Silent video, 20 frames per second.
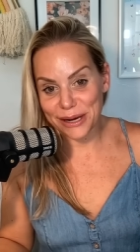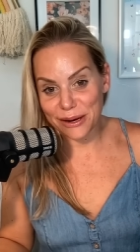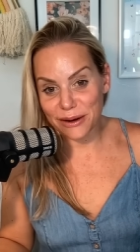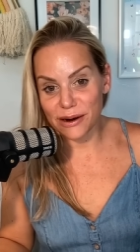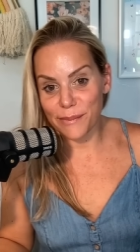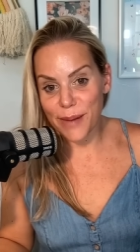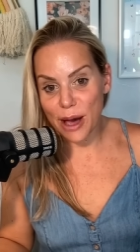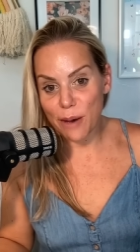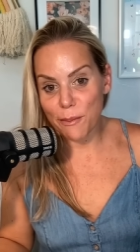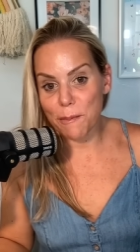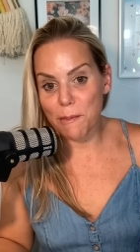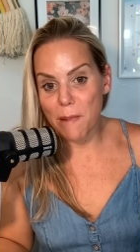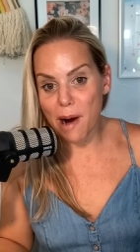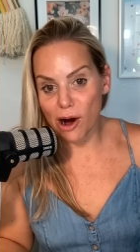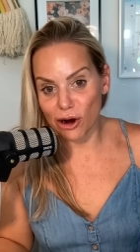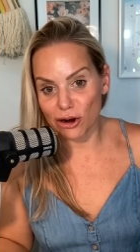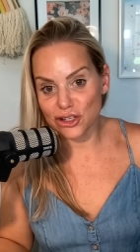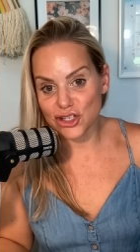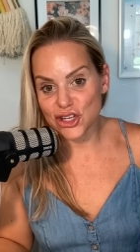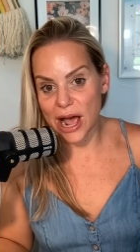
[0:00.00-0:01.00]
about
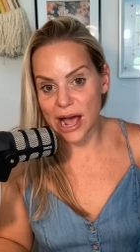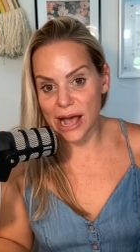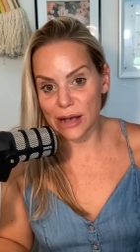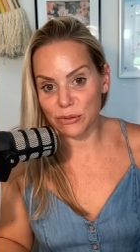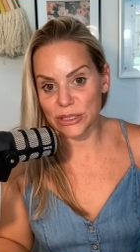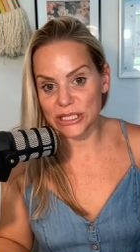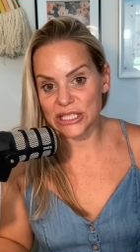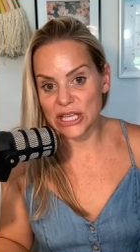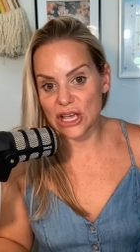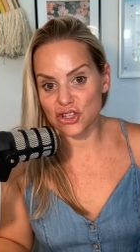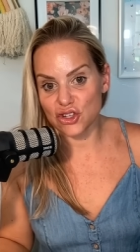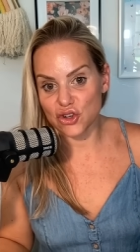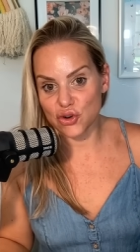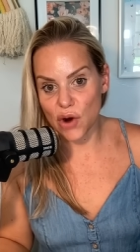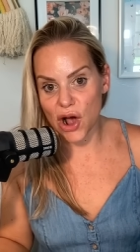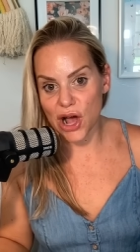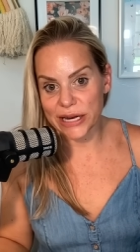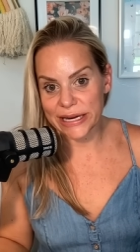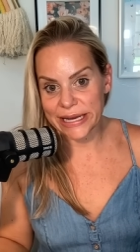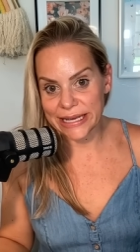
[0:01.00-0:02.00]
March, I was
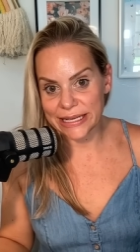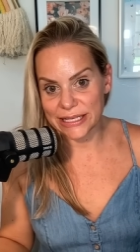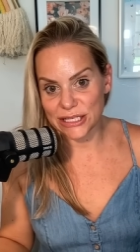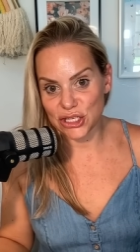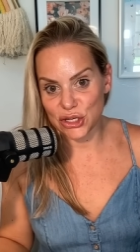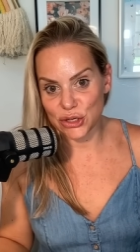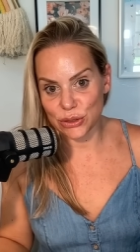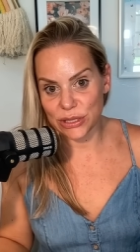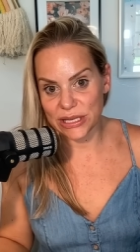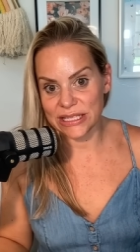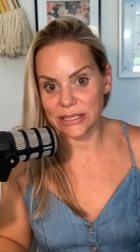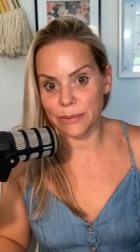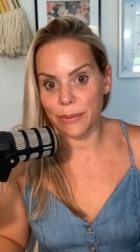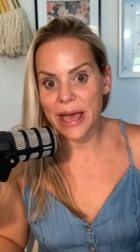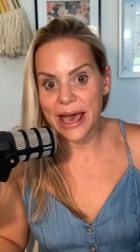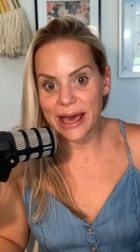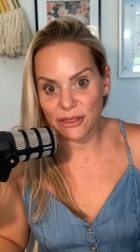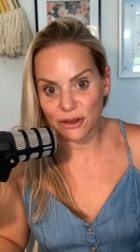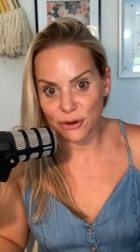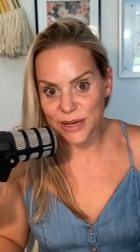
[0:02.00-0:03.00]
drawn into this
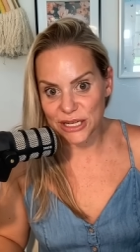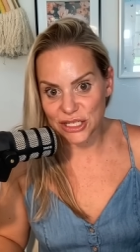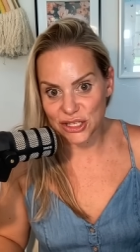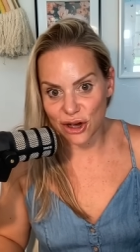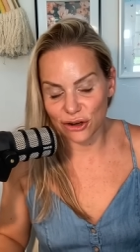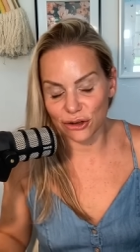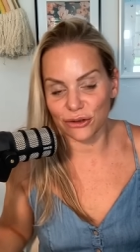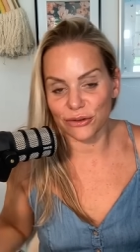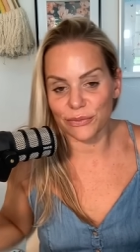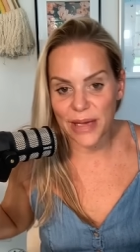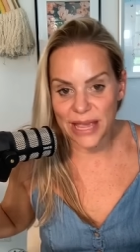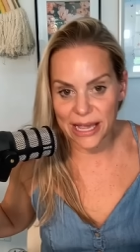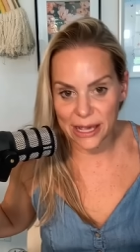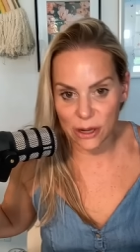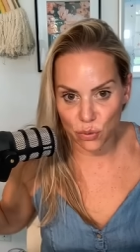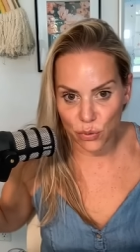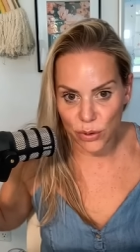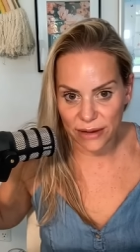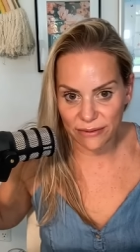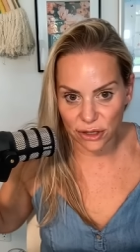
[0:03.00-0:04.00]
Heather McDonald,
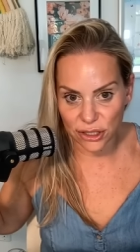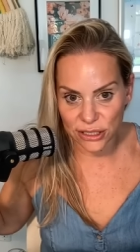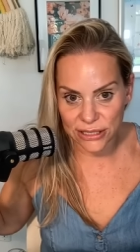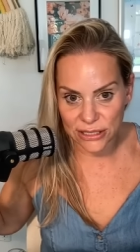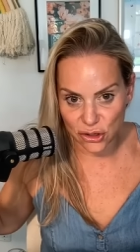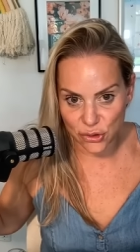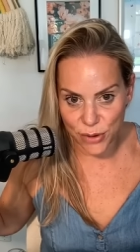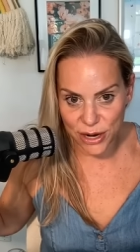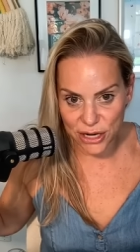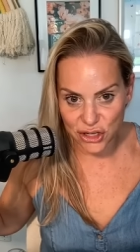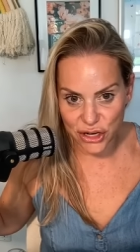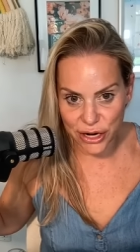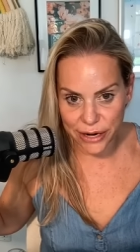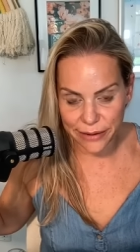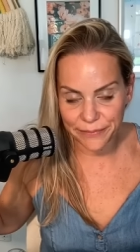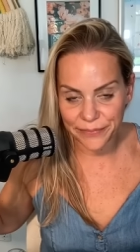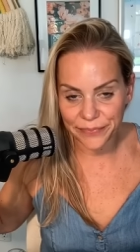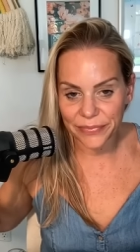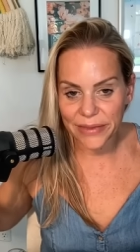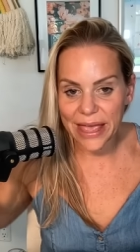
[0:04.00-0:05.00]
Megan Weaver
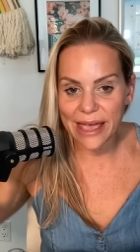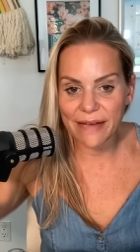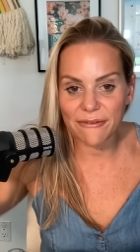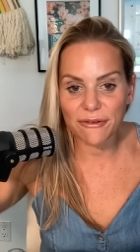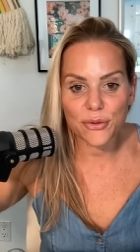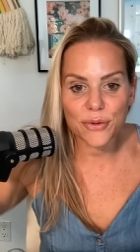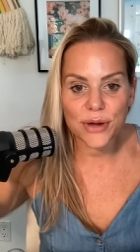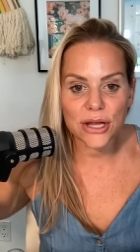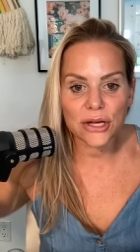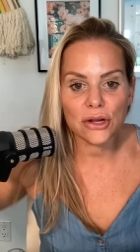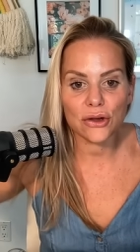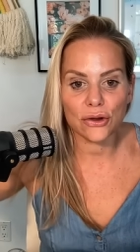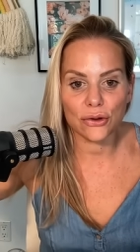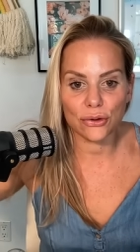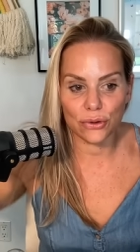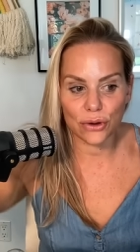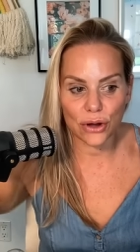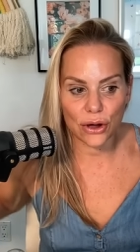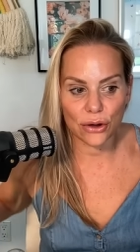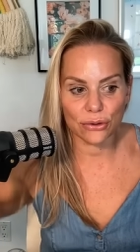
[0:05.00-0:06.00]
situation. Everyone
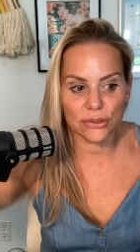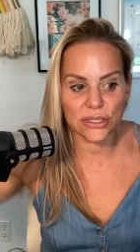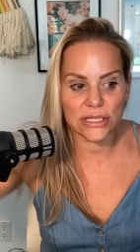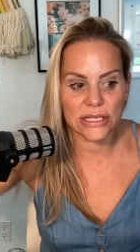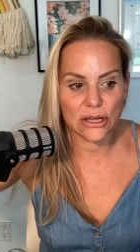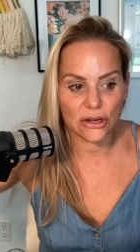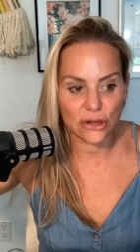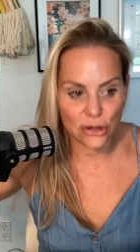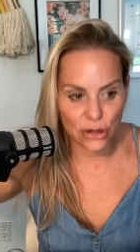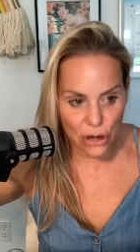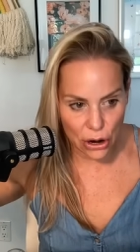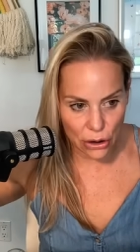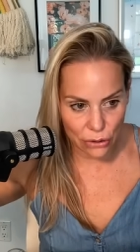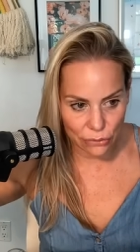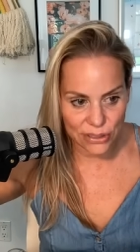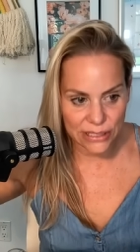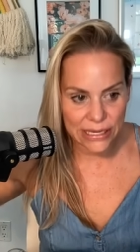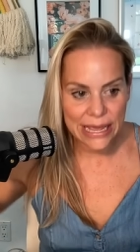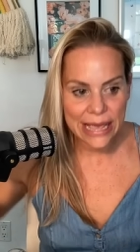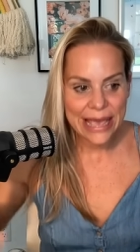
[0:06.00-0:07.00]
who knows,
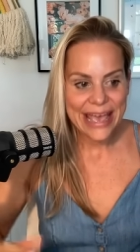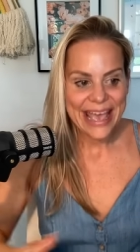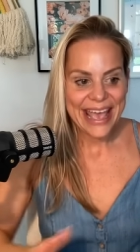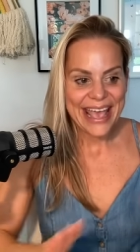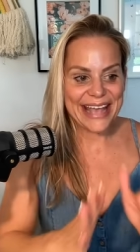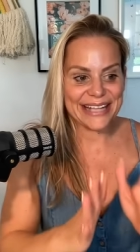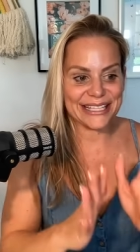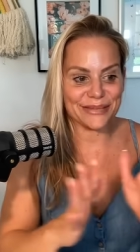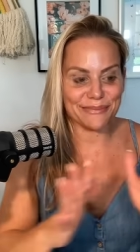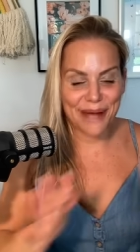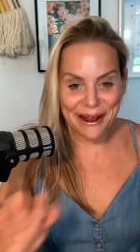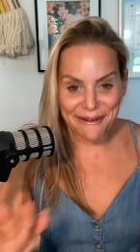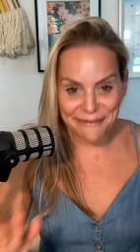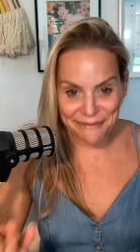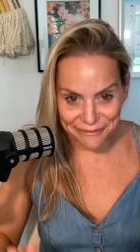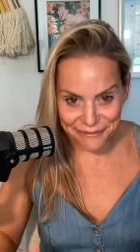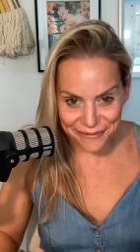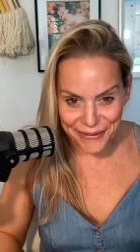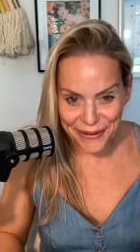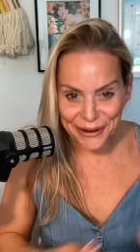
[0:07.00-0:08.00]
knows. It's my
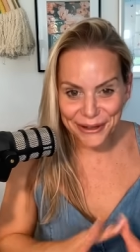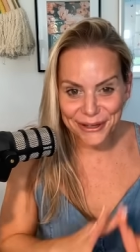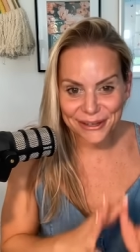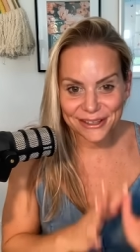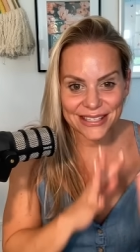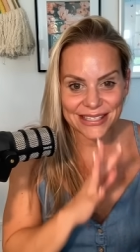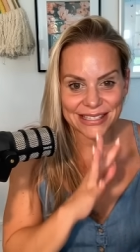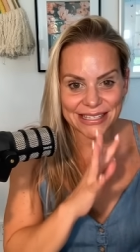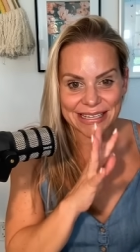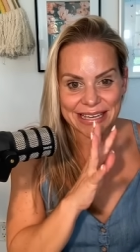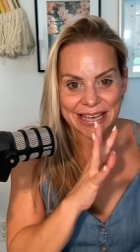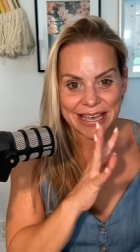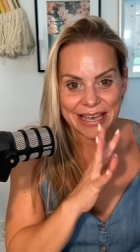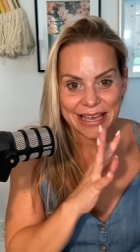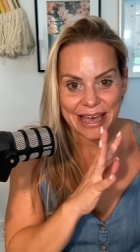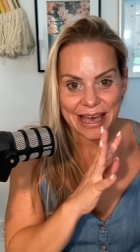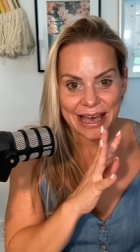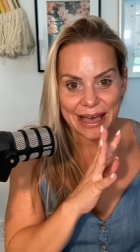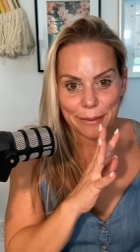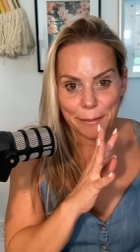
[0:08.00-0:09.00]
first
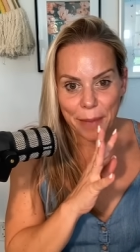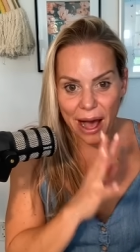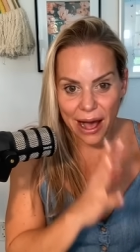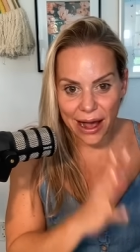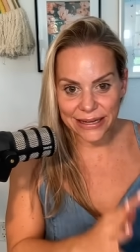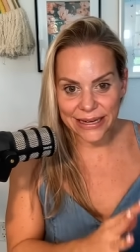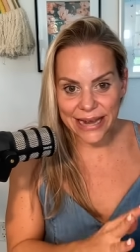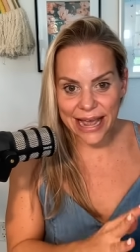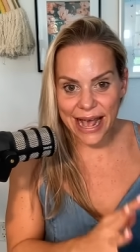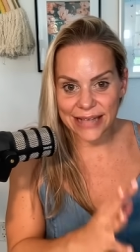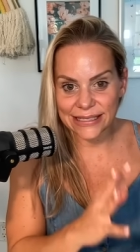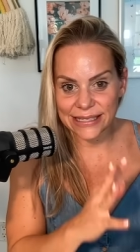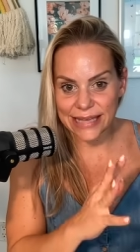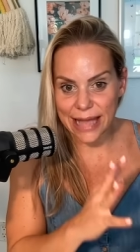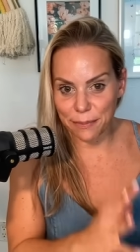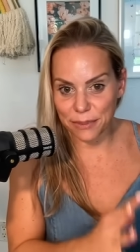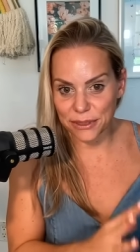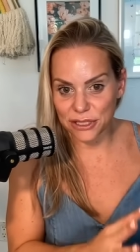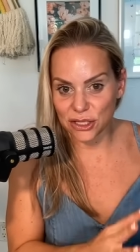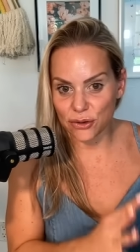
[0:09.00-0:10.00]
podcast
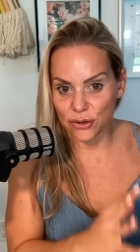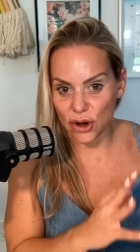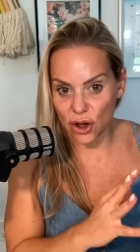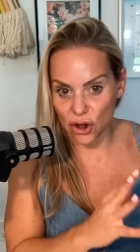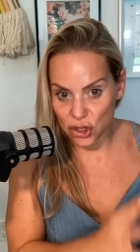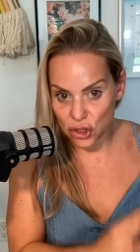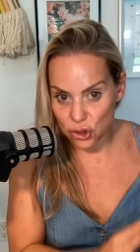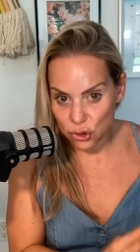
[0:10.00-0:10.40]
episode on